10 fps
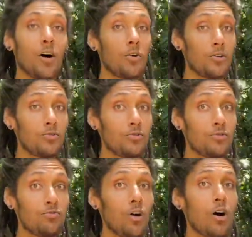oh, you
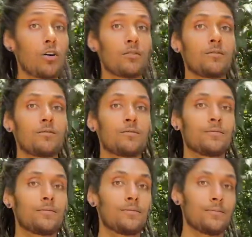do wrong,
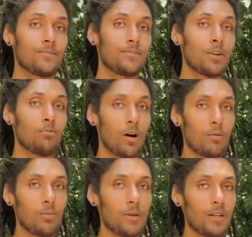wrong
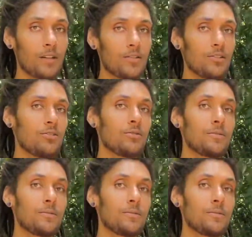will be done to you.